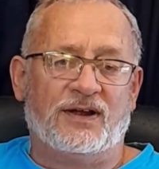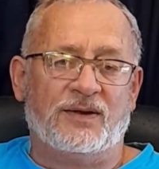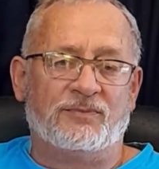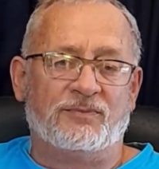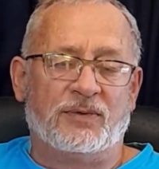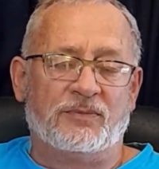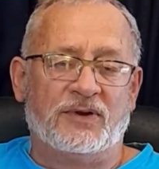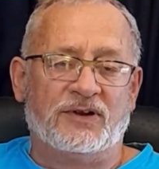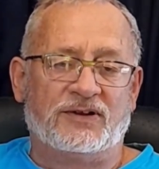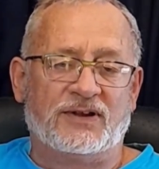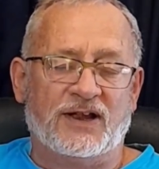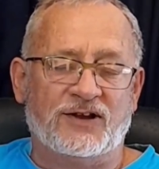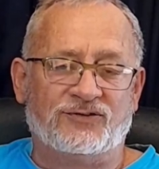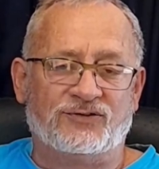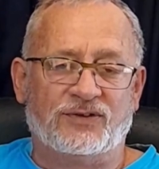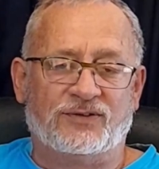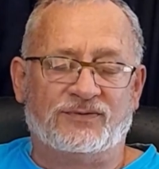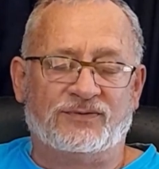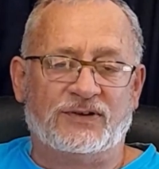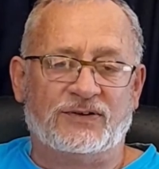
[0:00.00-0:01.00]

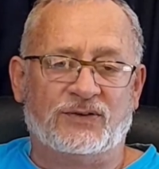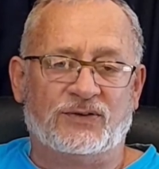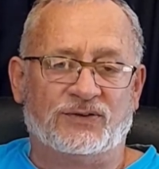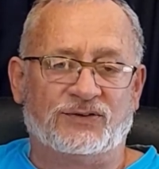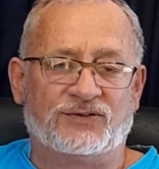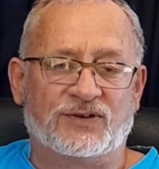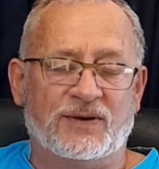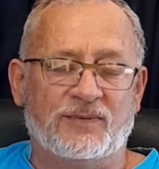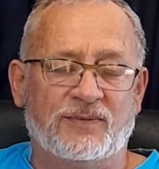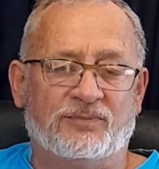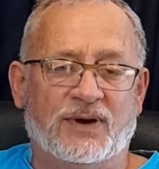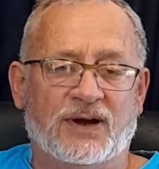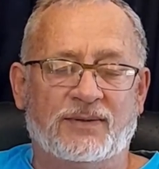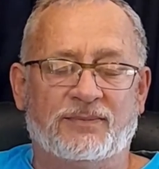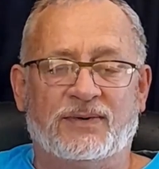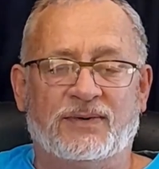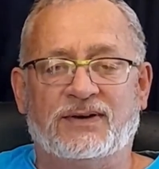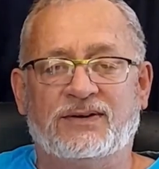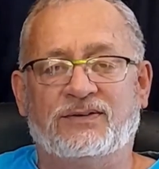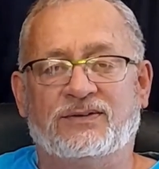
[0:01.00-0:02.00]
implementation of the Nord Stream
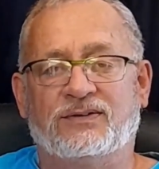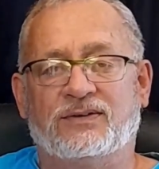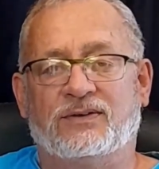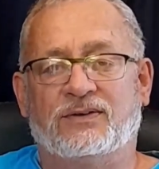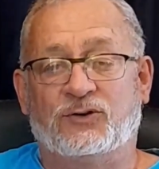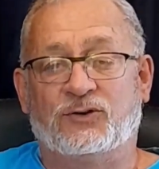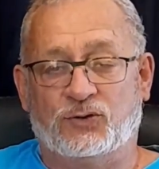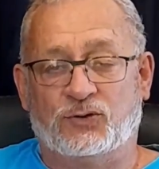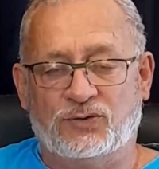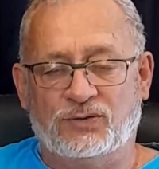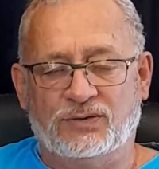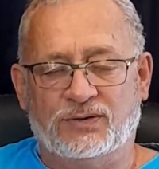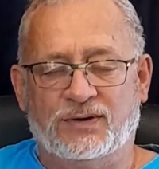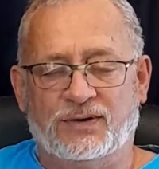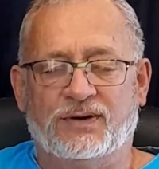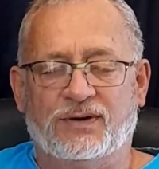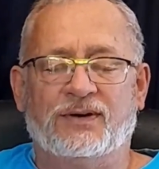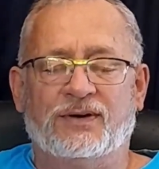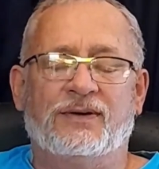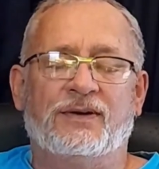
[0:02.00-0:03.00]
pipelines,
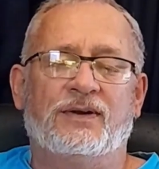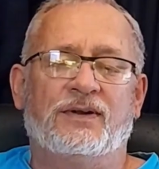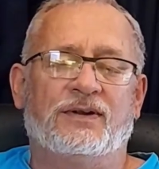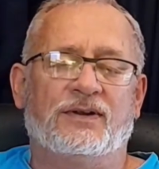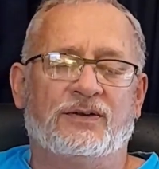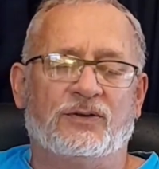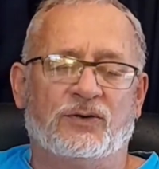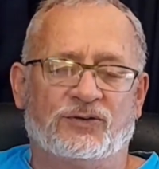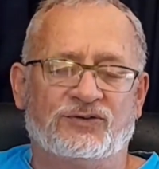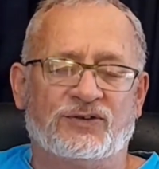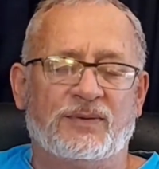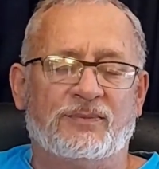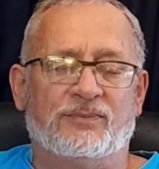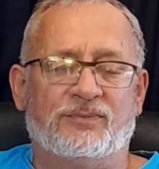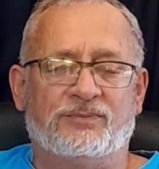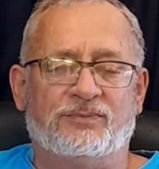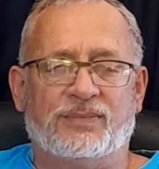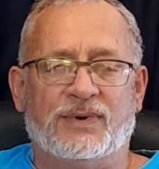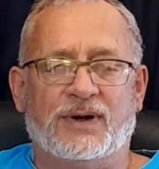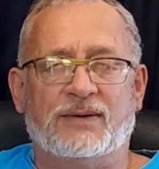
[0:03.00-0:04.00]
Nord
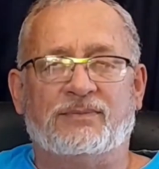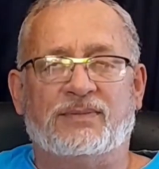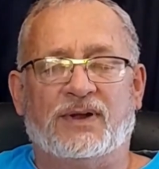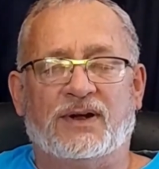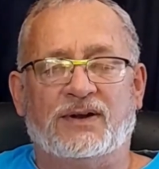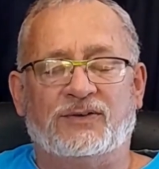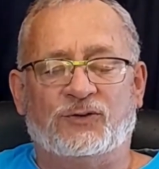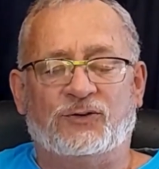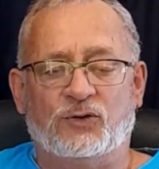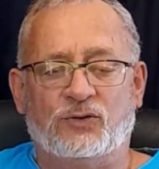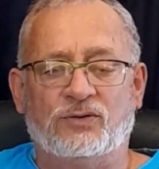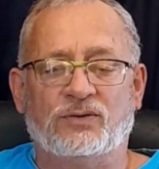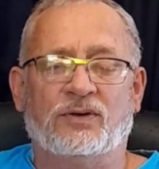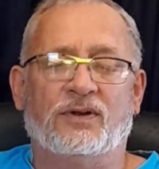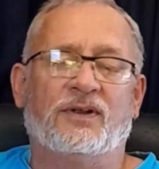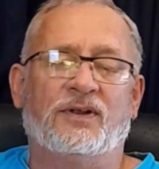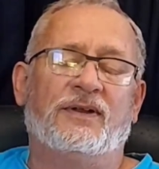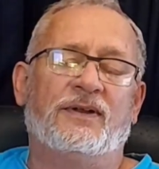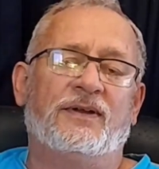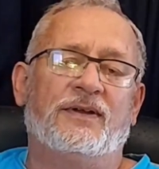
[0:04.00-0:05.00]
Stream Pipeline 2,
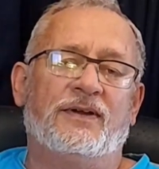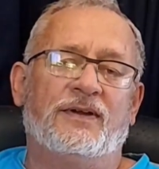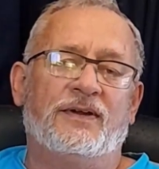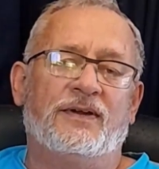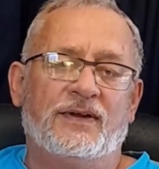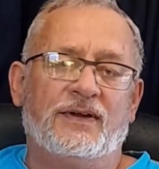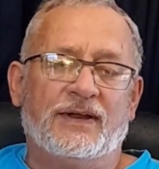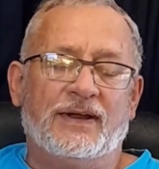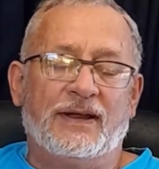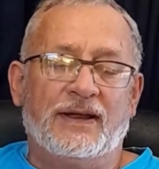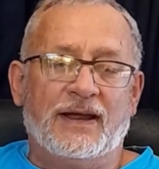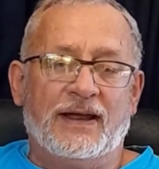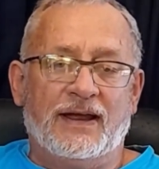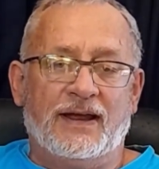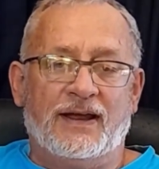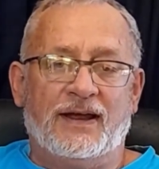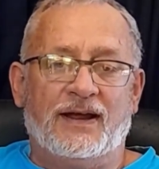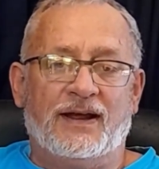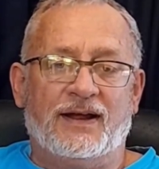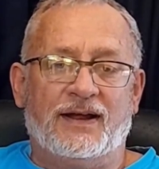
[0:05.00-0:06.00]

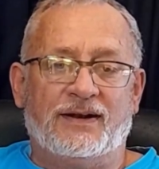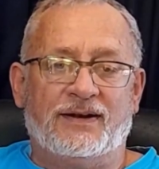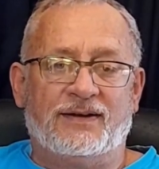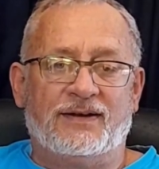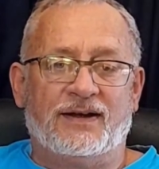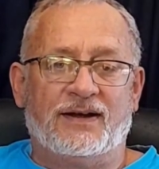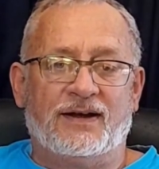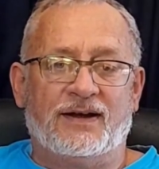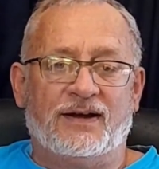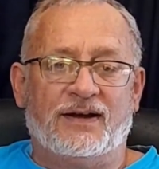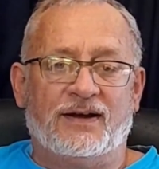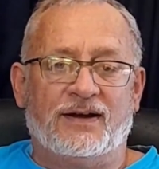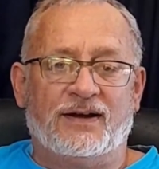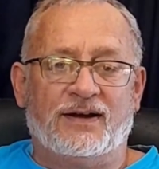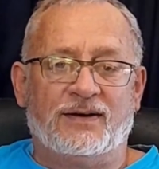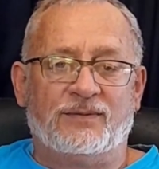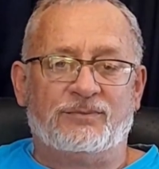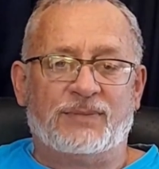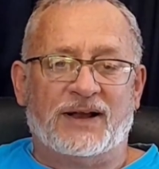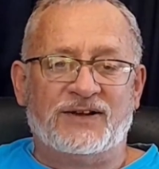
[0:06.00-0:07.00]
and
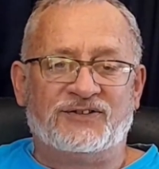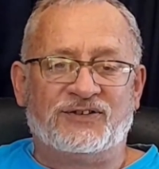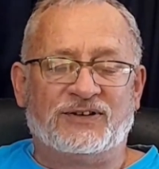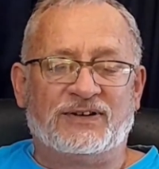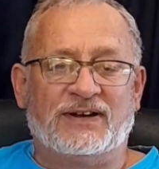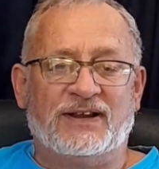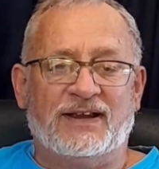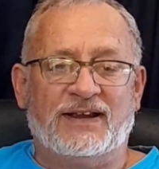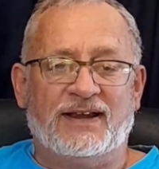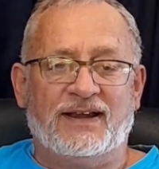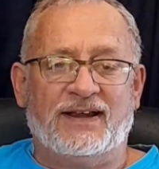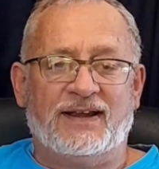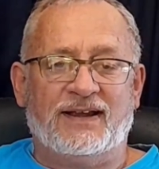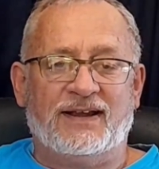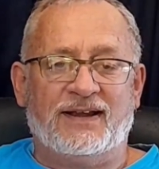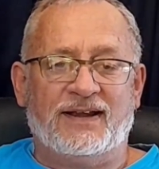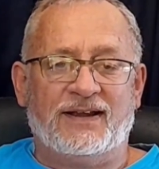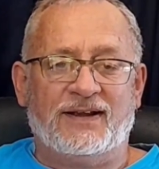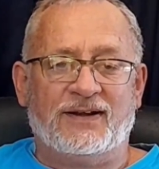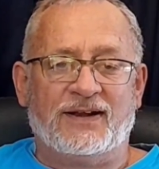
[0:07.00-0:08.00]

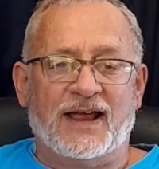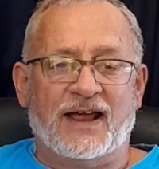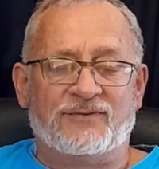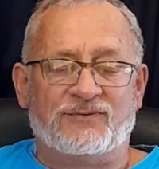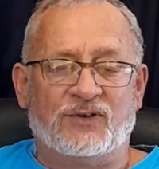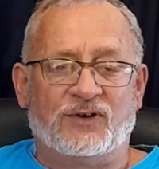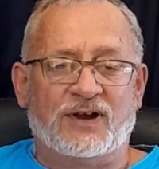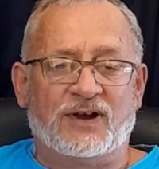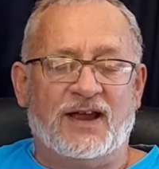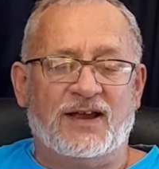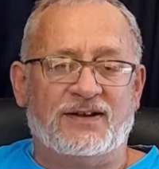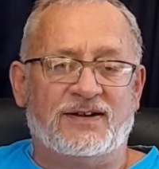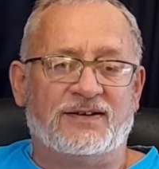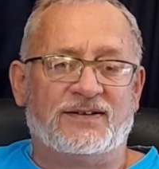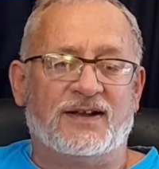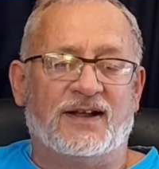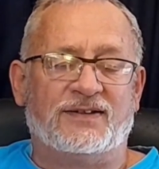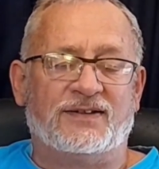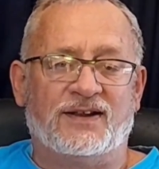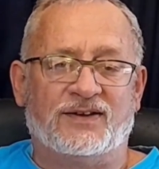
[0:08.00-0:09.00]
basically advocated
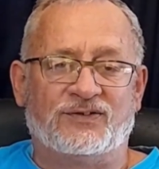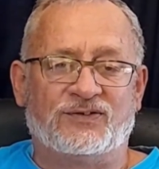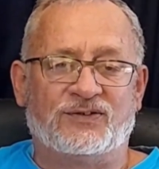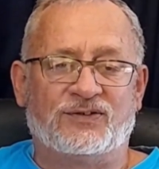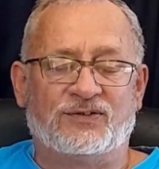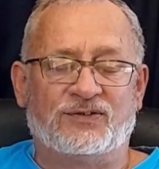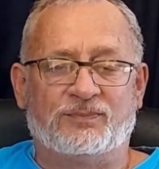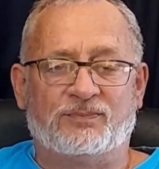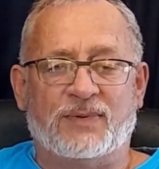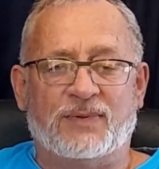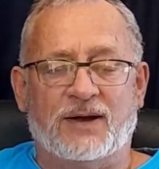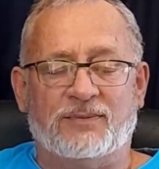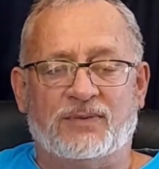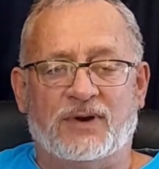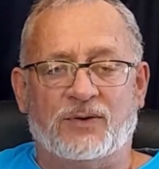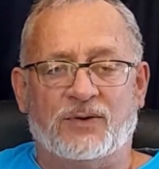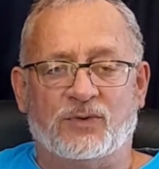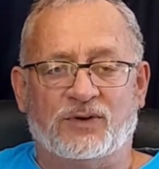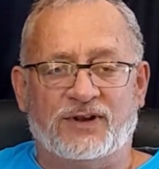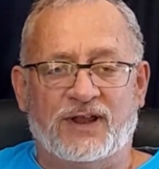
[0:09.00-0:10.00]
that this
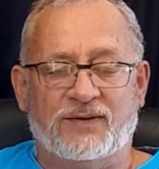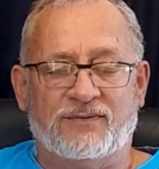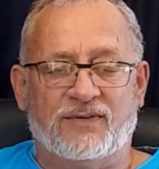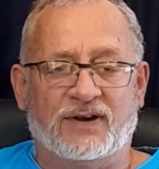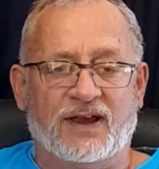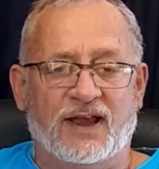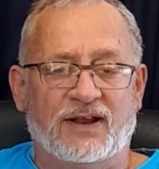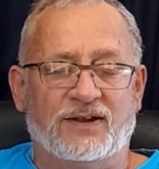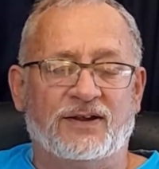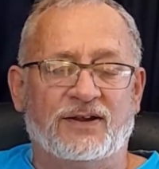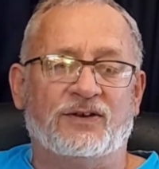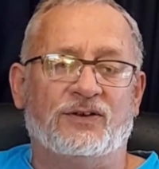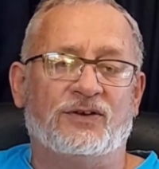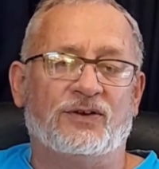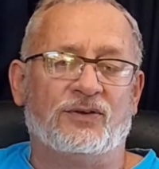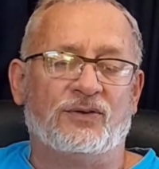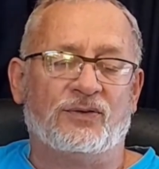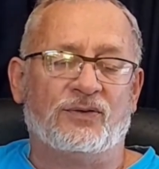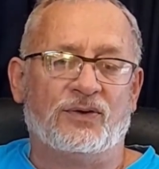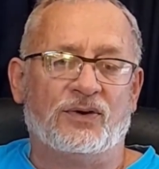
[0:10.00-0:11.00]
pipeline will never get
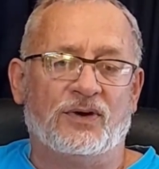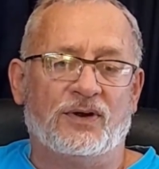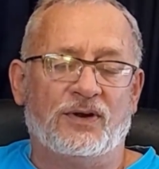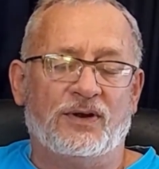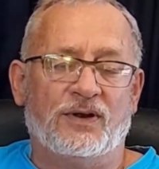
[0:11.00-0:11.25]
into